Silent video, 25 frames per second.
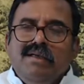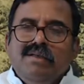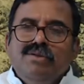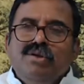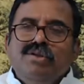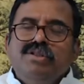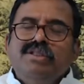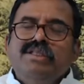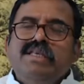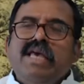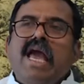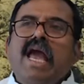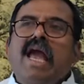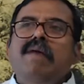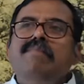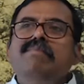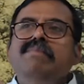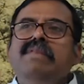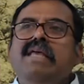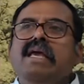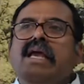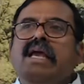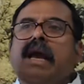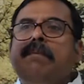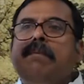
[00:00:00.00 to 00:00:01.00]
So
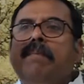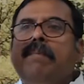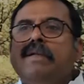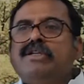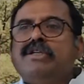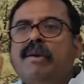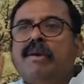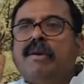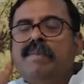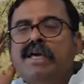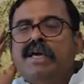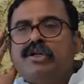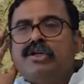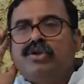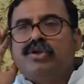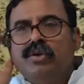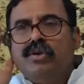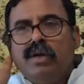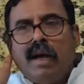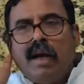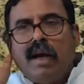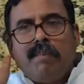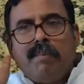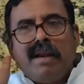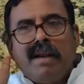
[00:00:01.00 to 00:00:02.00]
same thing
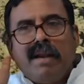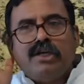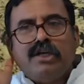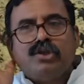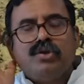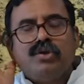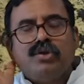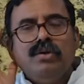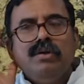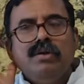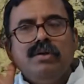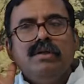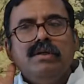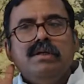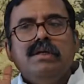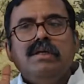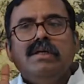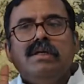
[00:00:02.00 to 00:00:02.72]
applies to